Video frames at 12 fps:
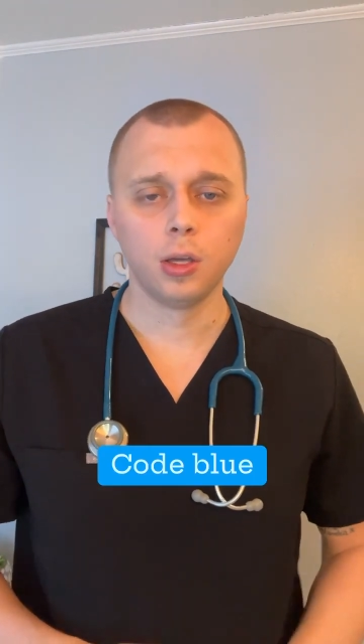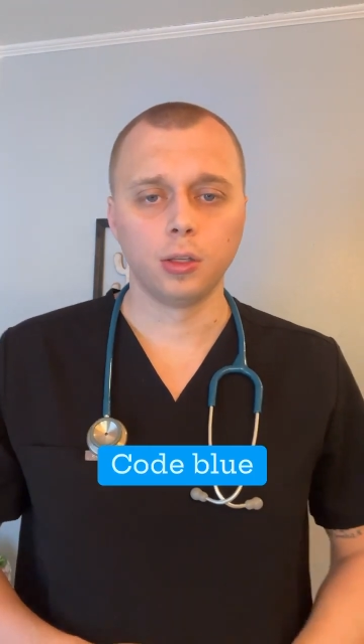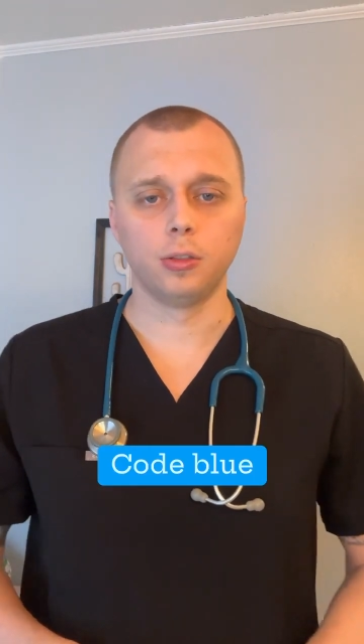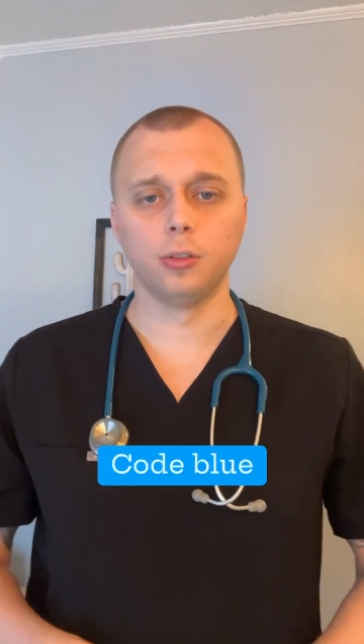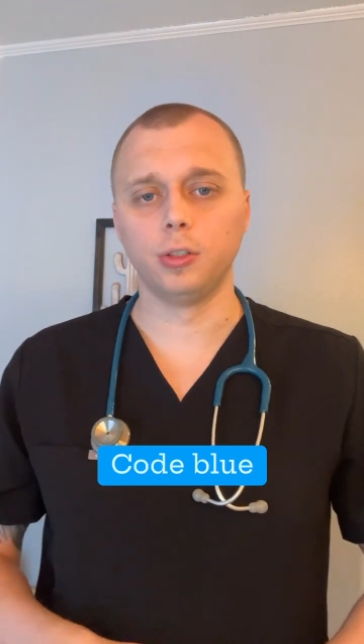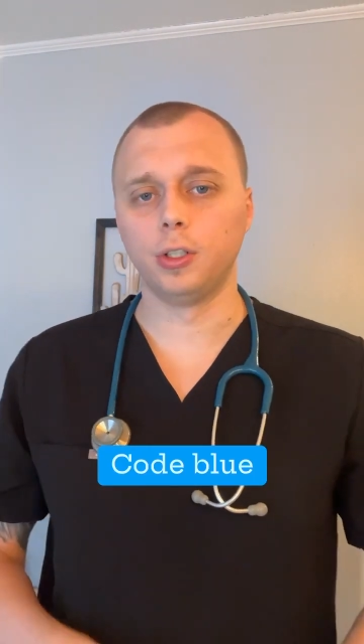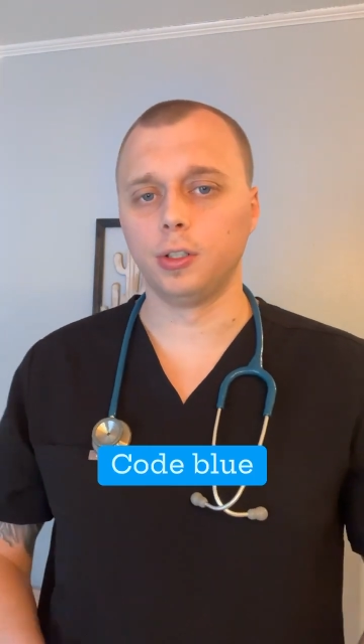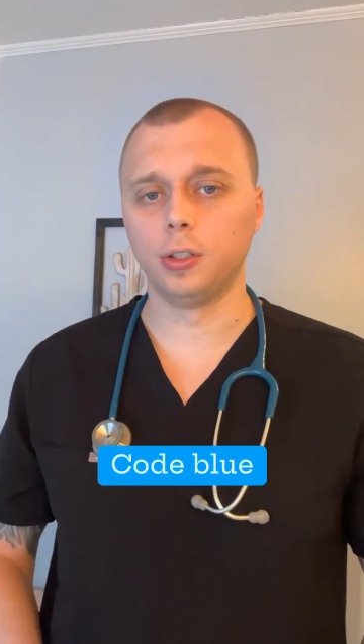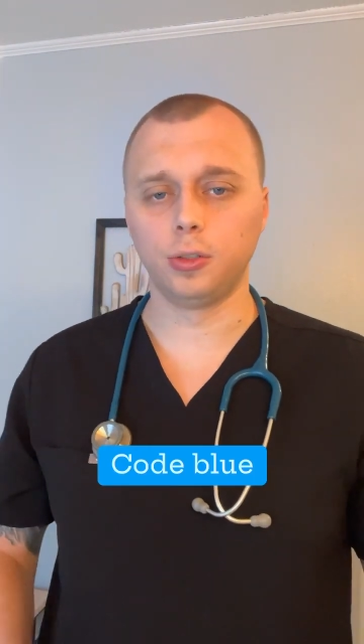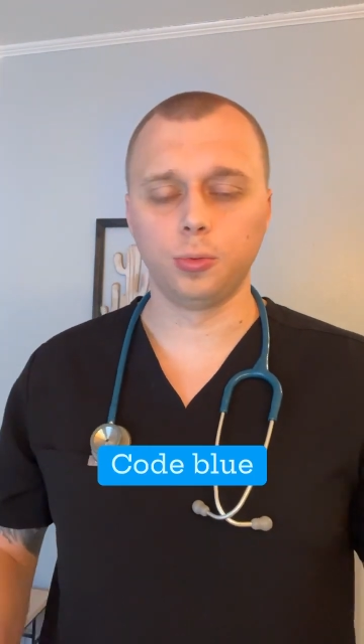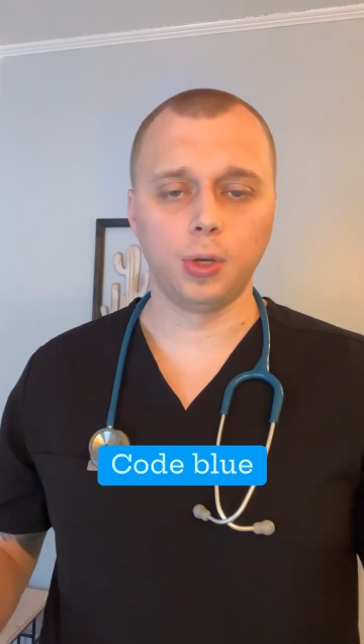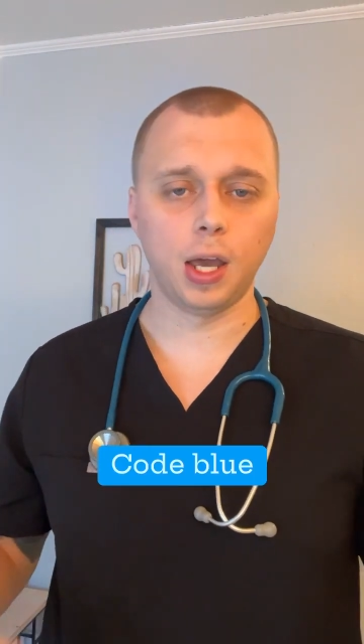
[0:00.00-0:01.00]
You'll hear
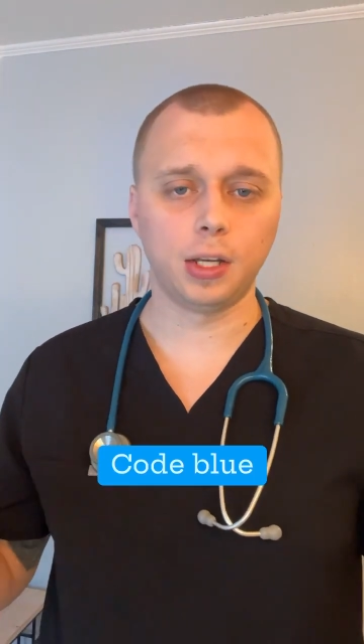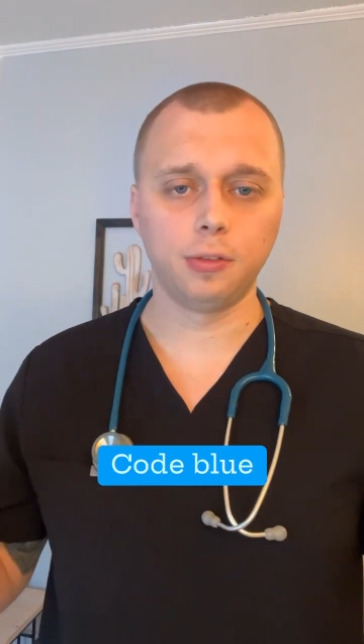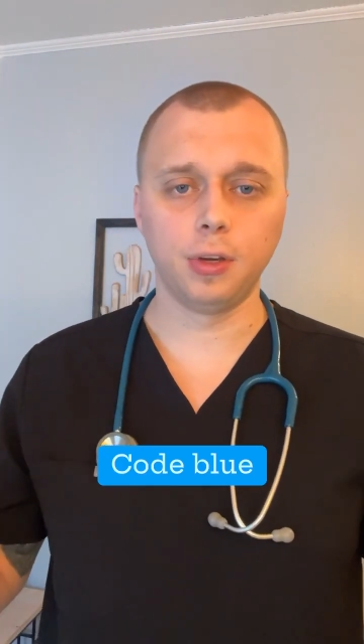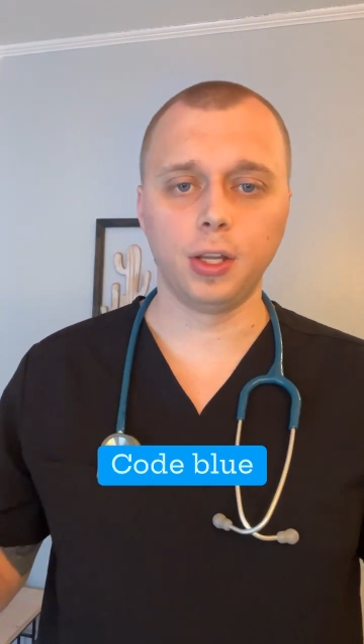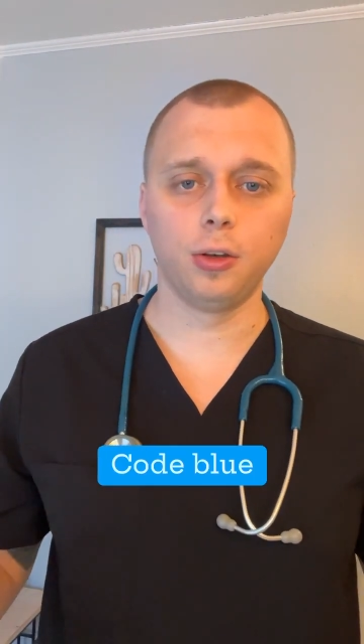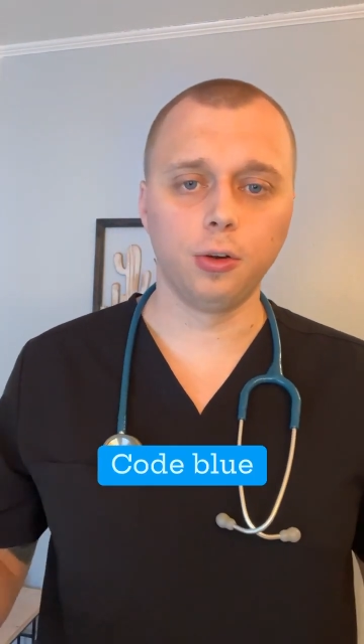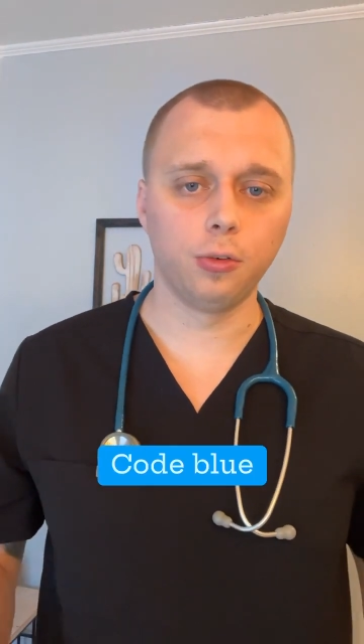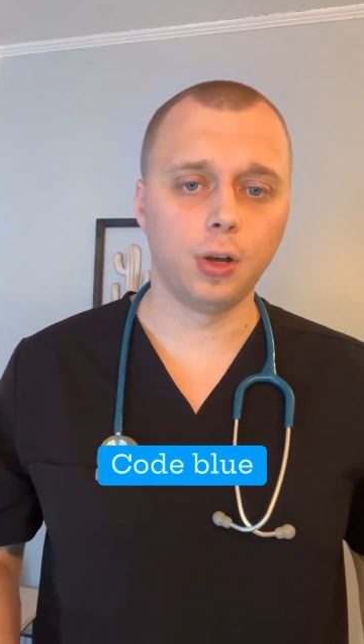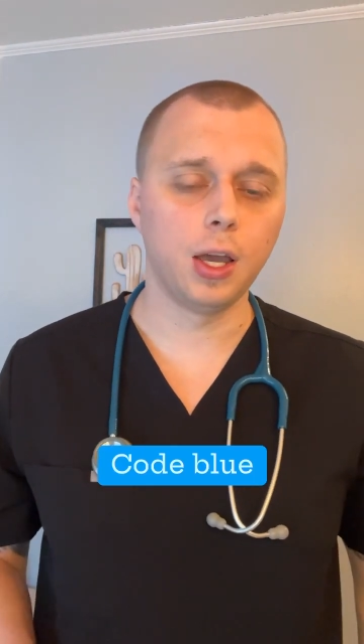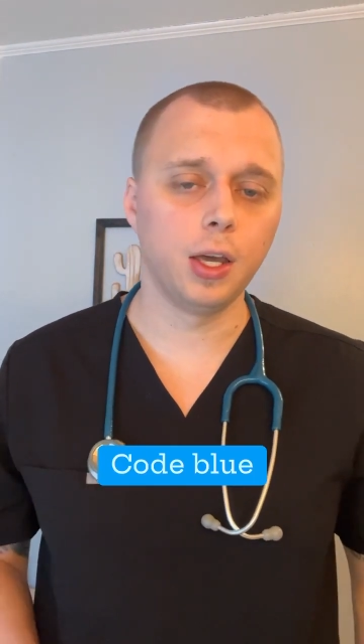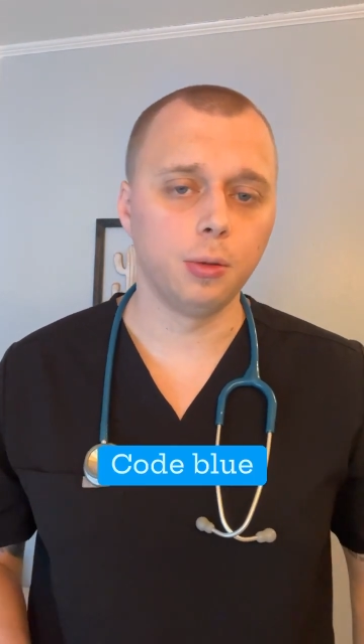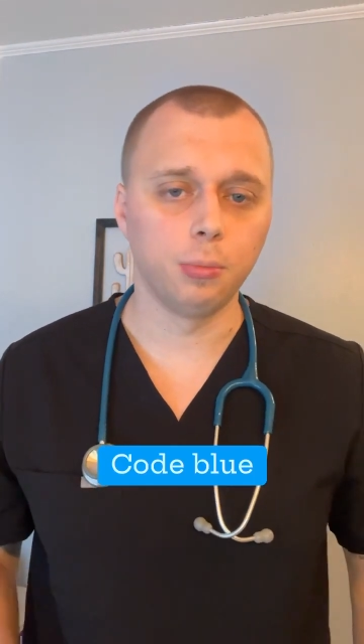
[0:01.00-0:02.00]
this one activated
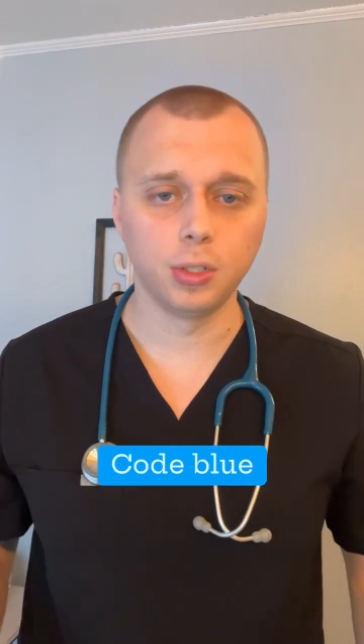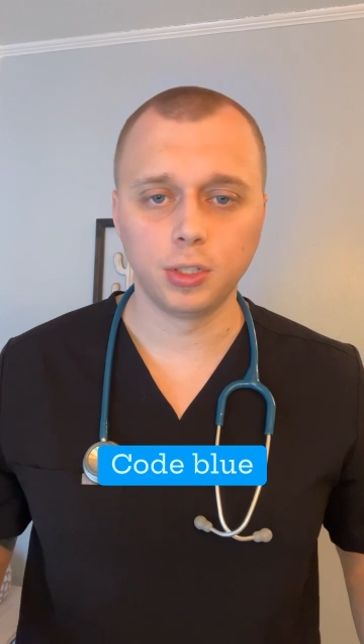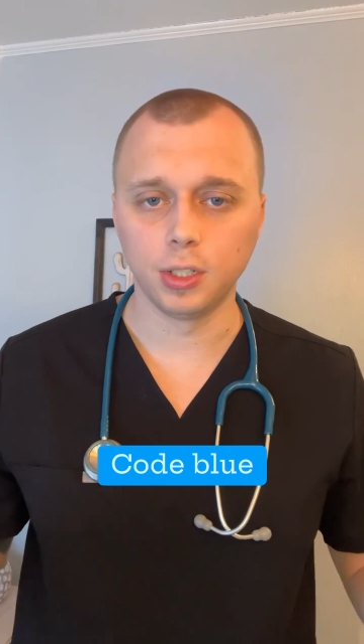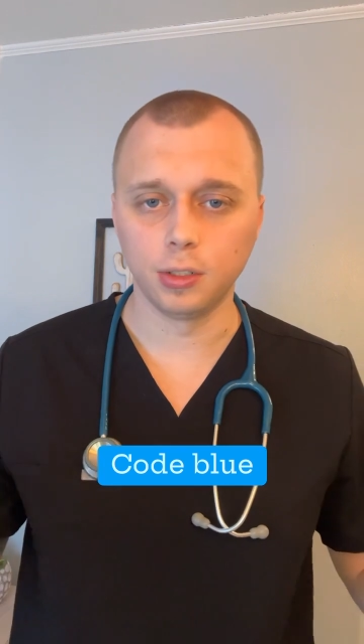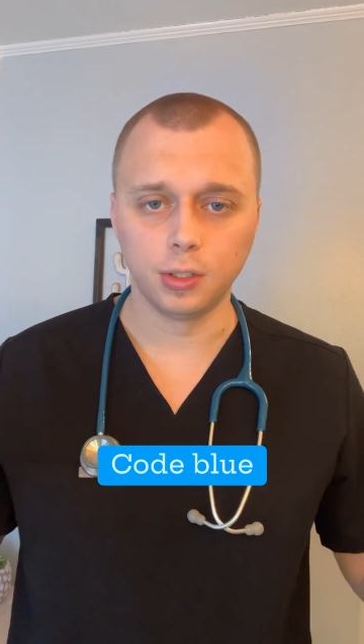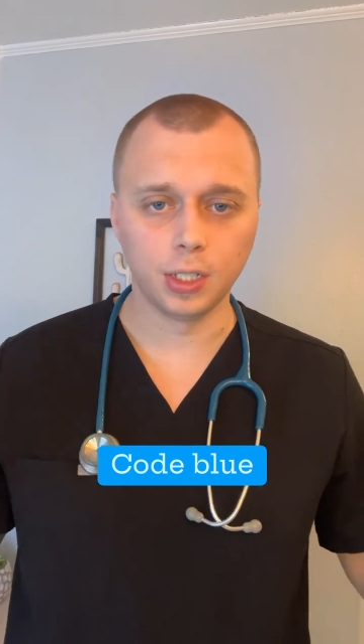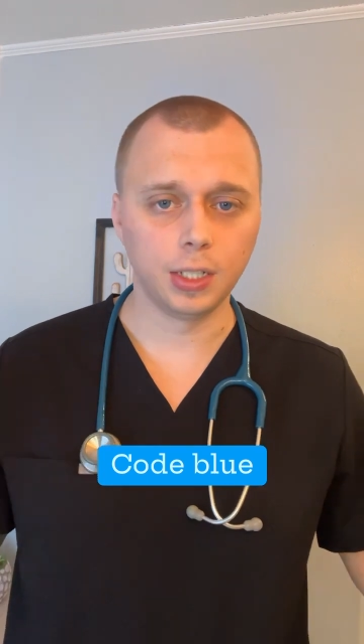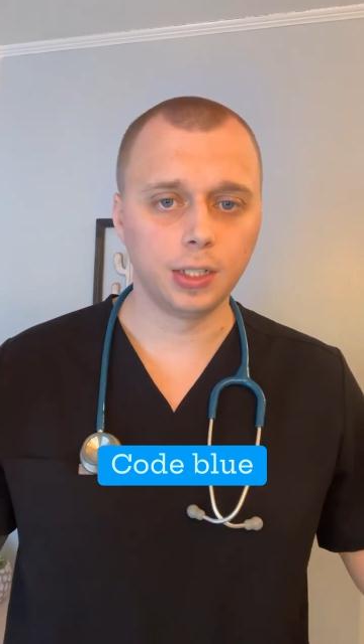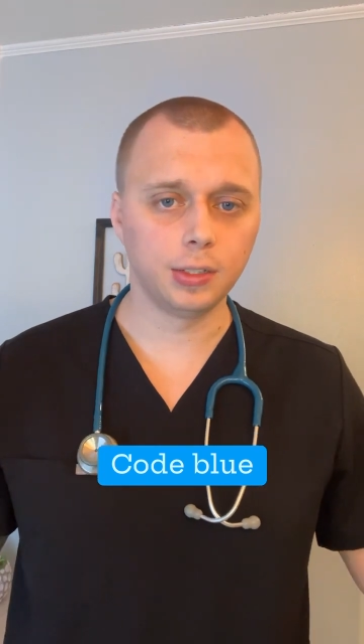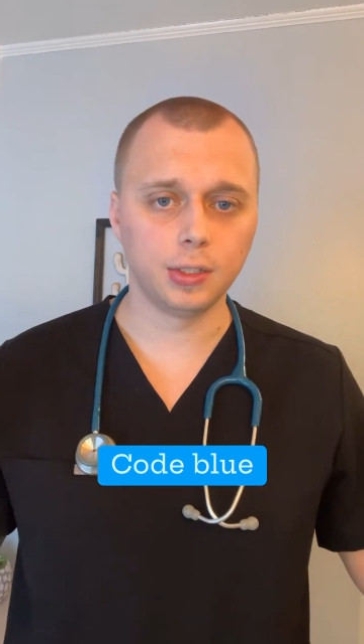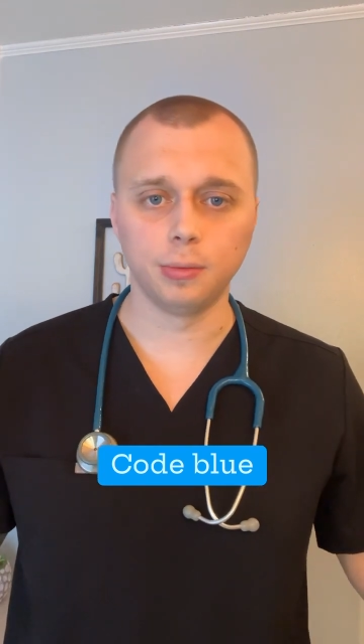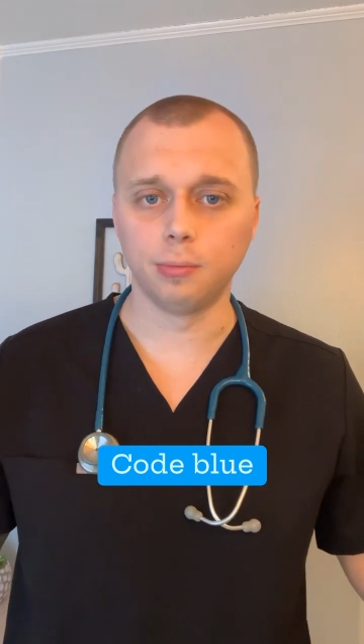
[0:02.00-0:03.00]
overhead, a bunch of
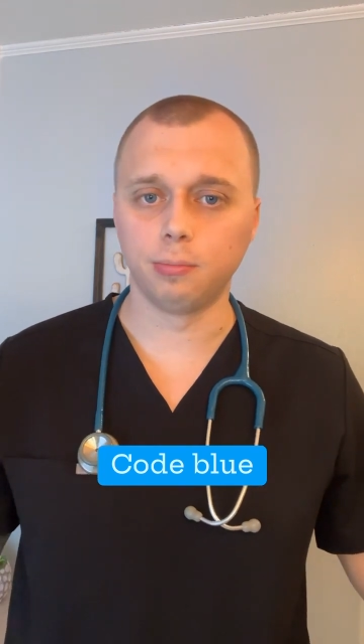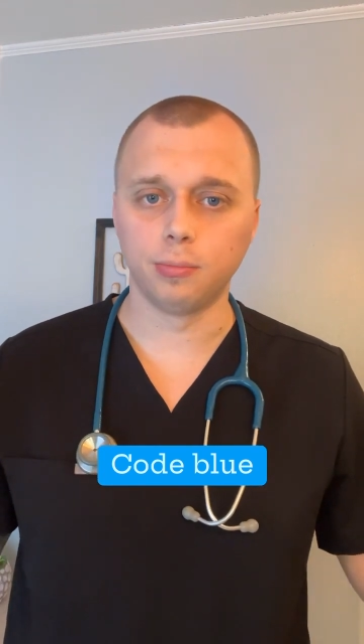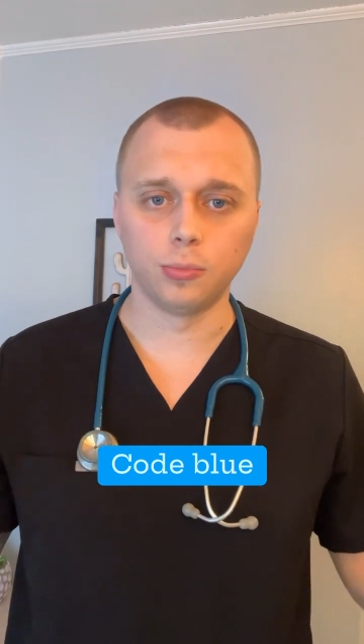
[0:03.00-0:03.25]
dings and